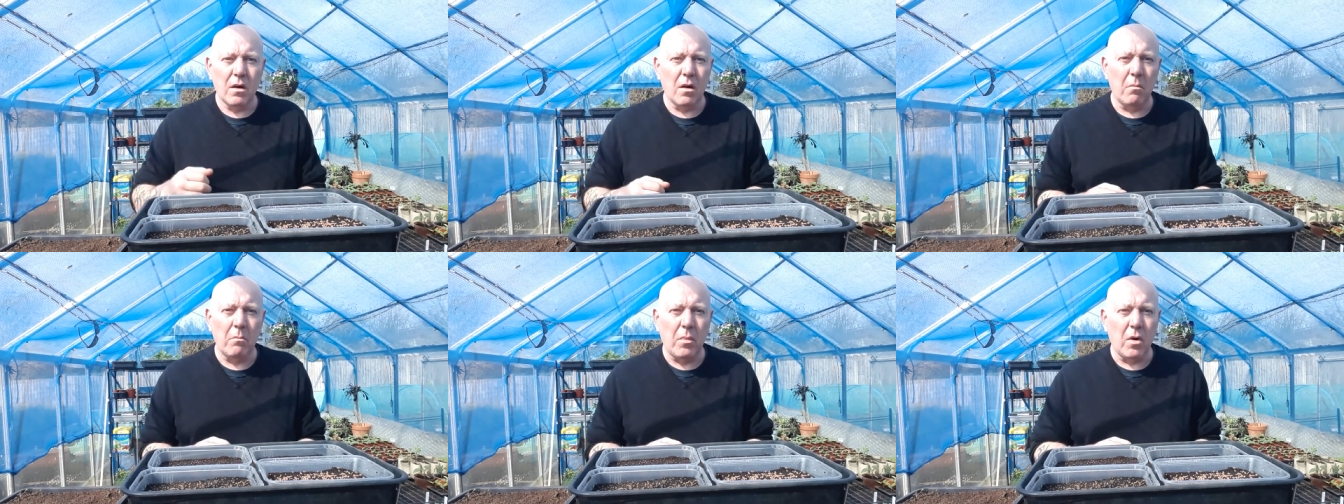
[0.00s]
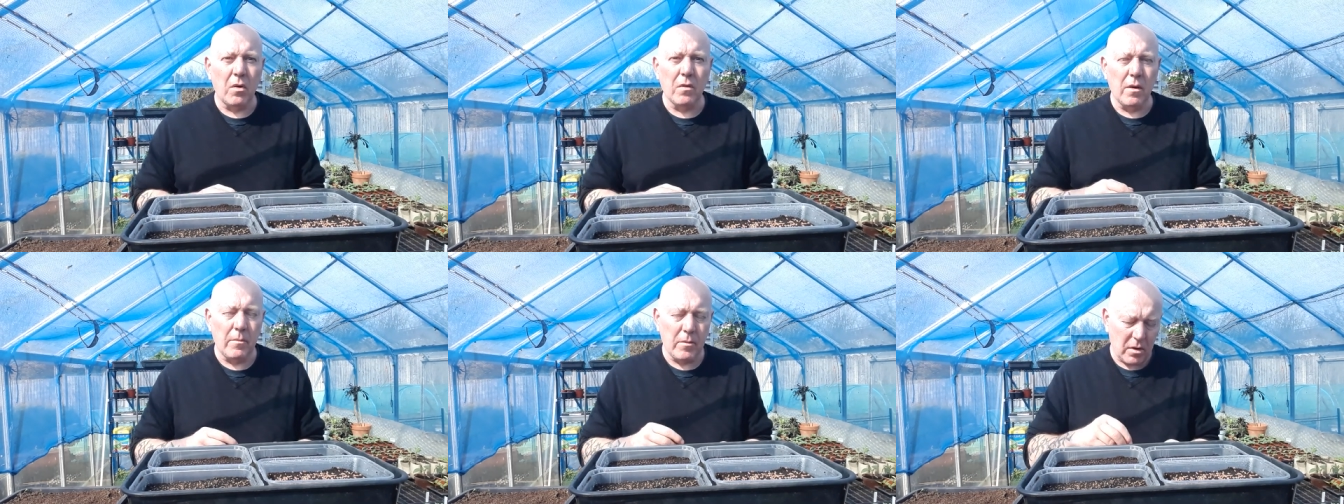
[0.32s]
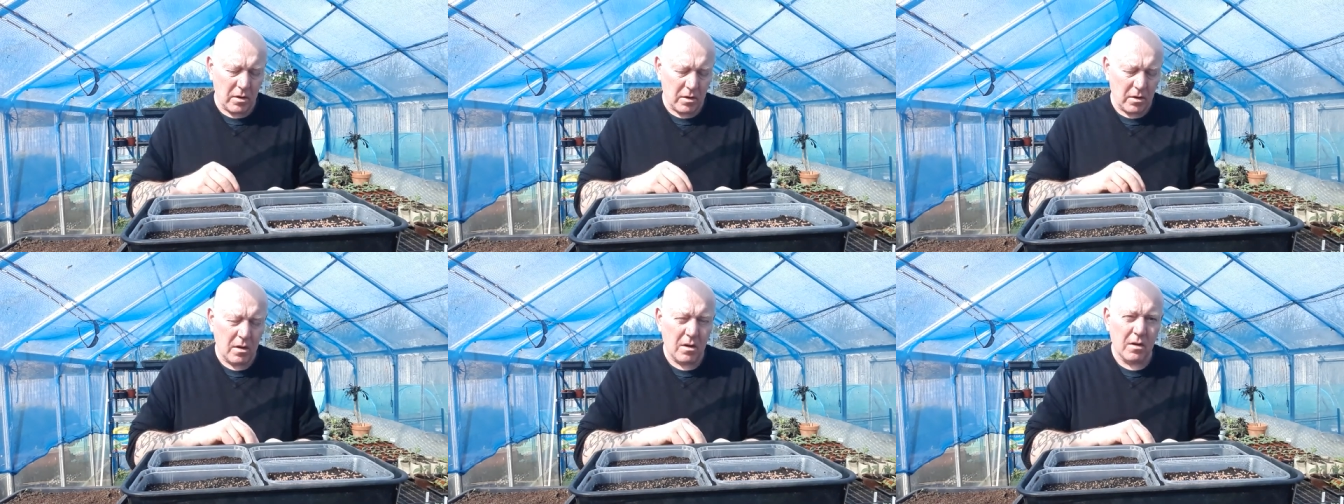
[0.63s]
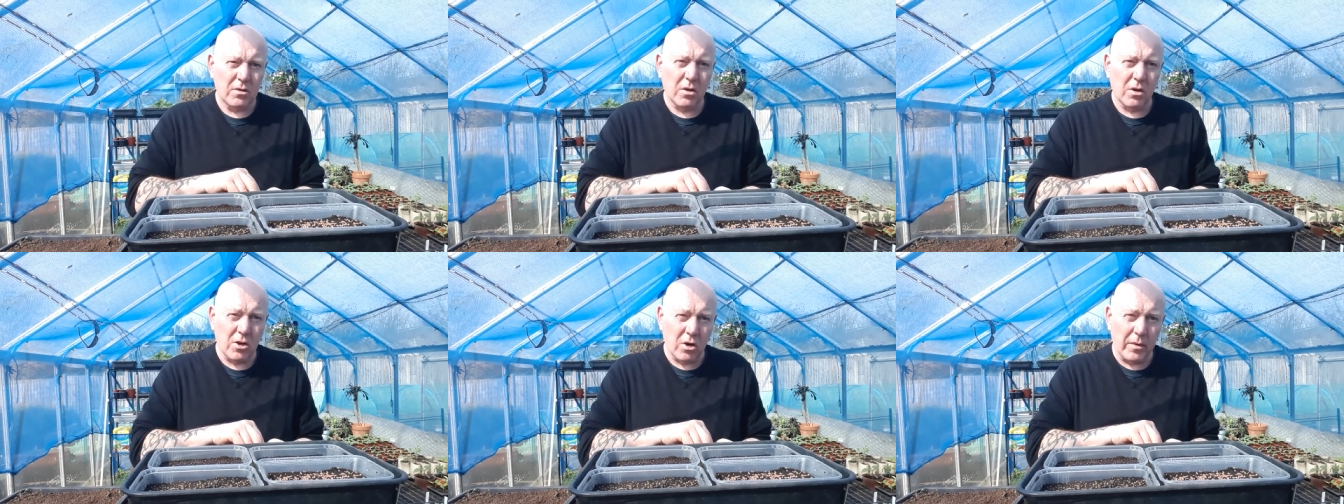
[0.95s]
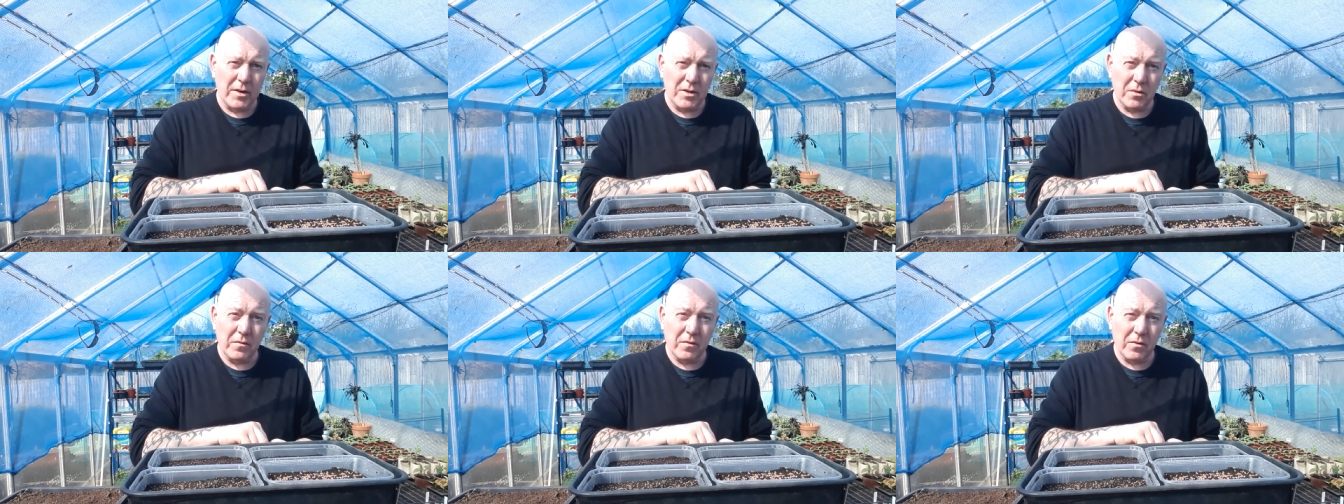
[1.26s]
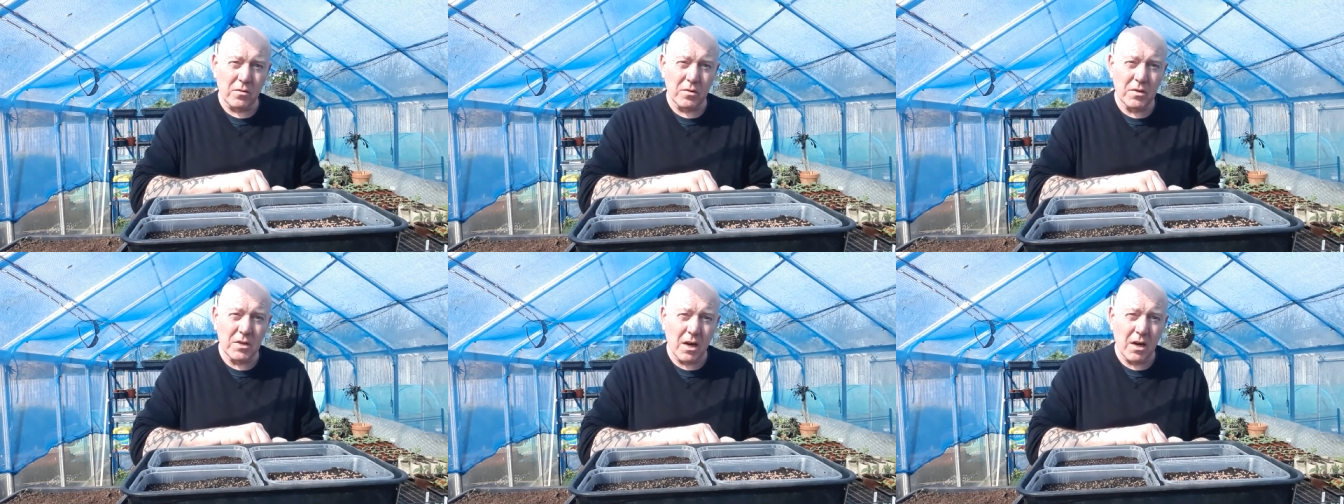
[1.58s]
and pop them on to grow into
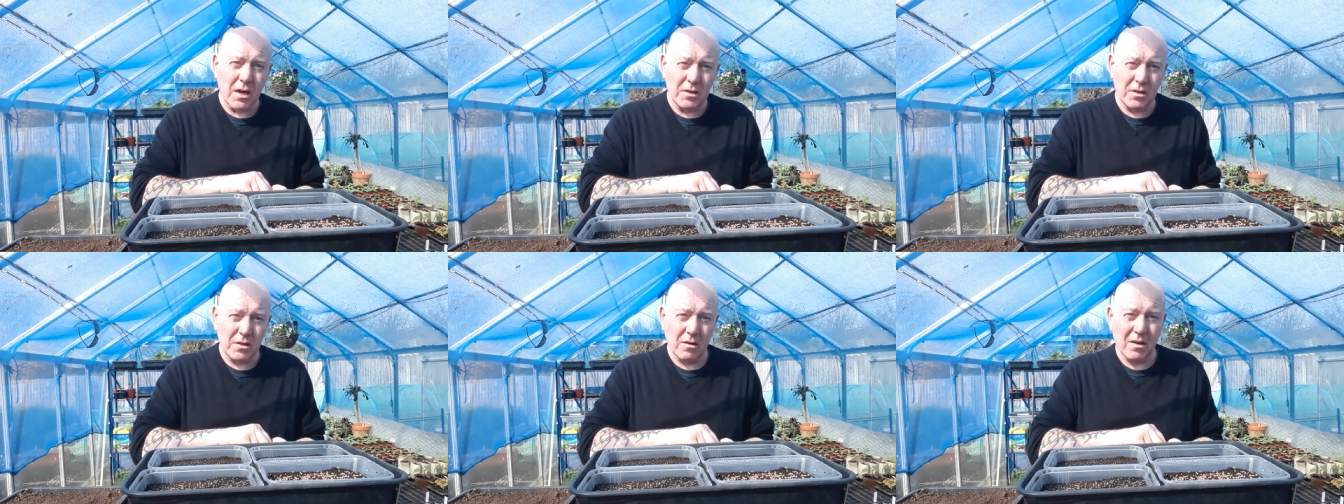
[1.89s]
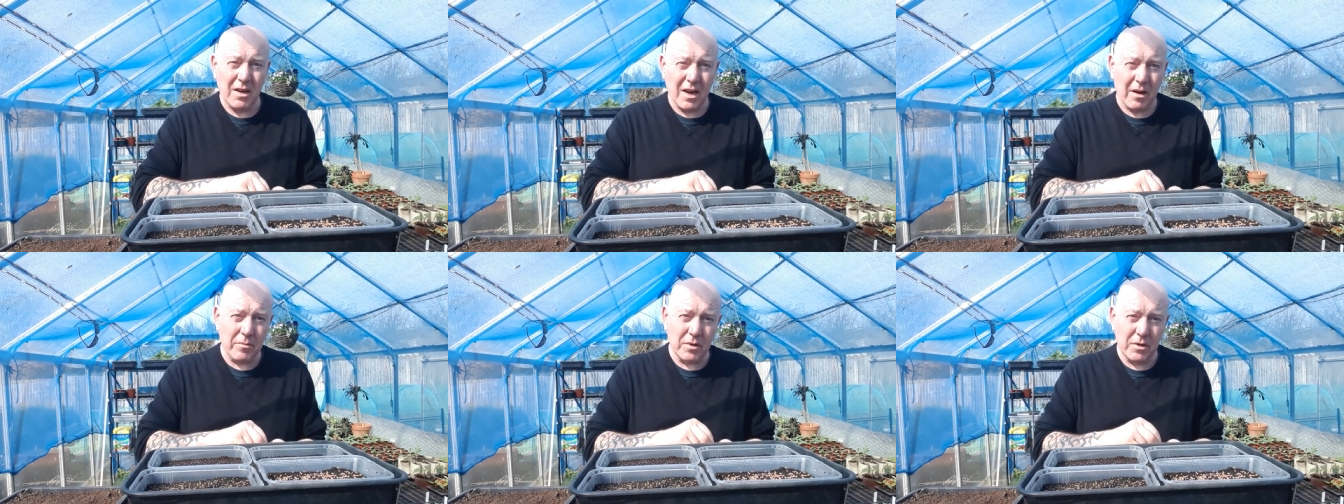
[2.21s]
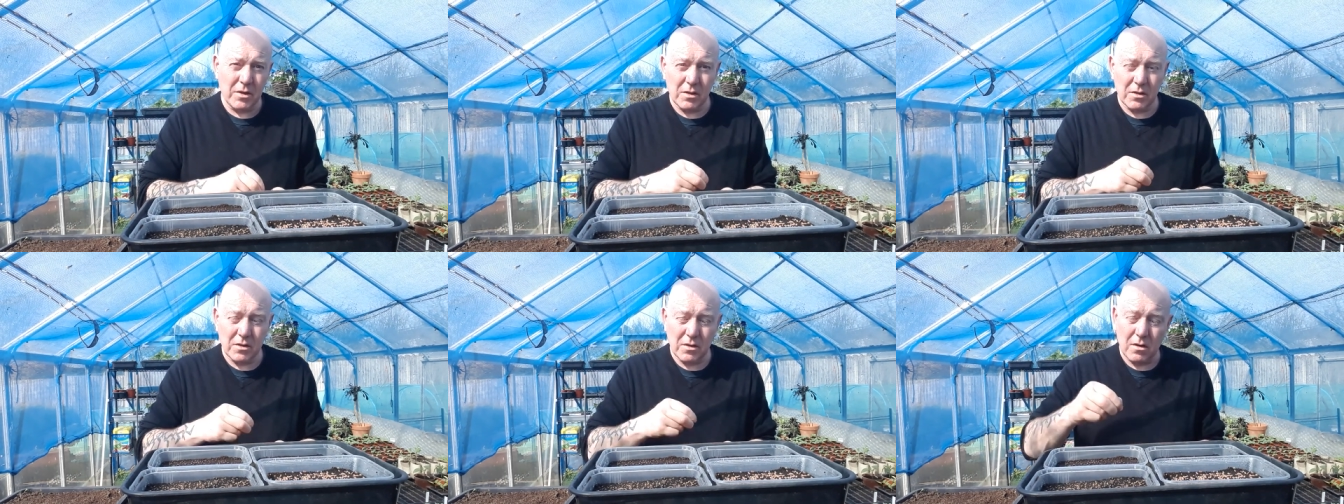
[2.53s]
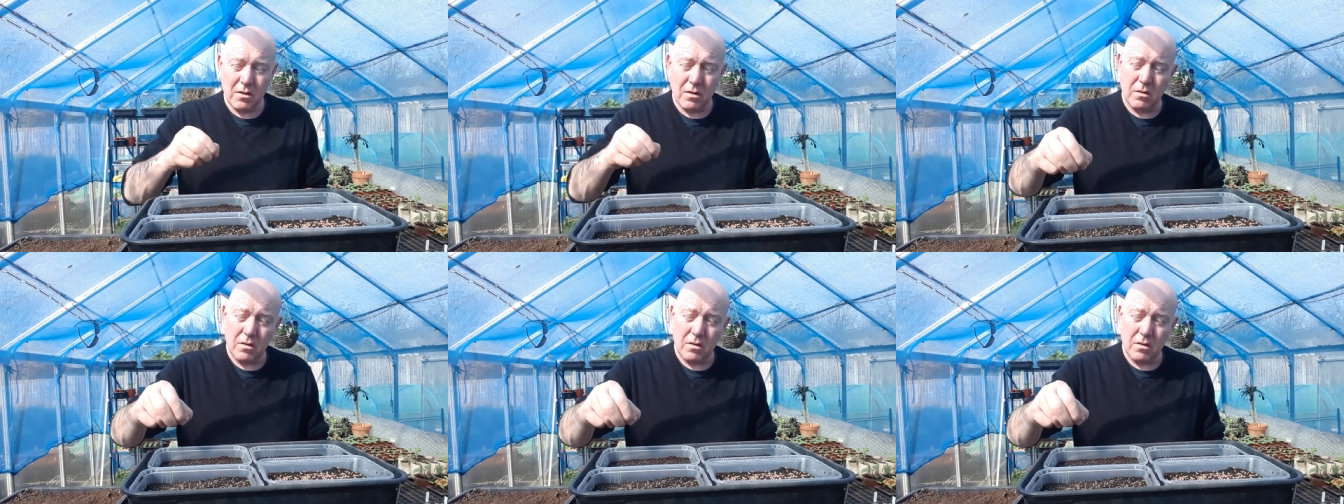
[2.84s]
full-size cabbages